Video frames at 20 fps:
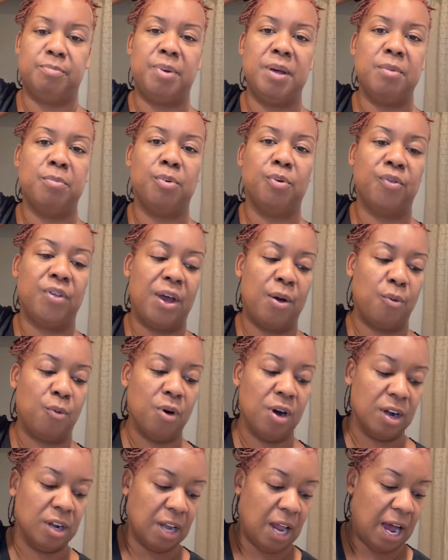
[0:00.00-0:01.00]
People that
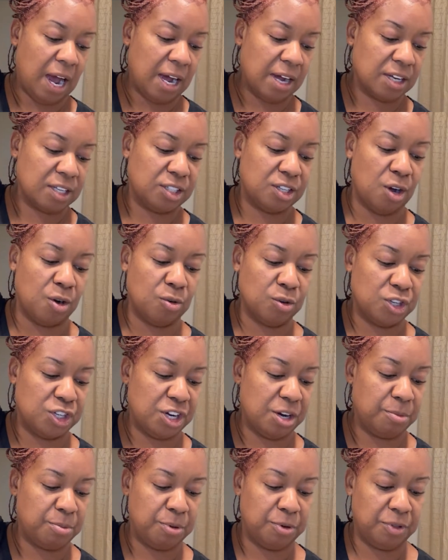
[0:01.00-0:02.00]
wear locks don't
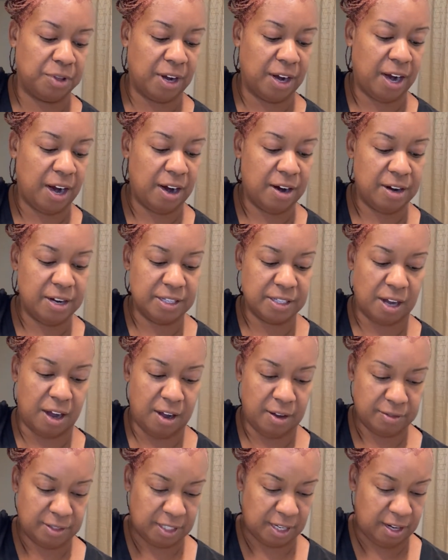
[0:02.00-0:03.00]
shampoo their hair as
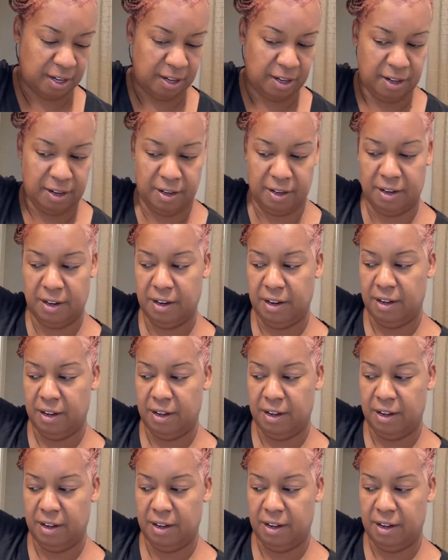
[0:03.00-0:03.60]
often.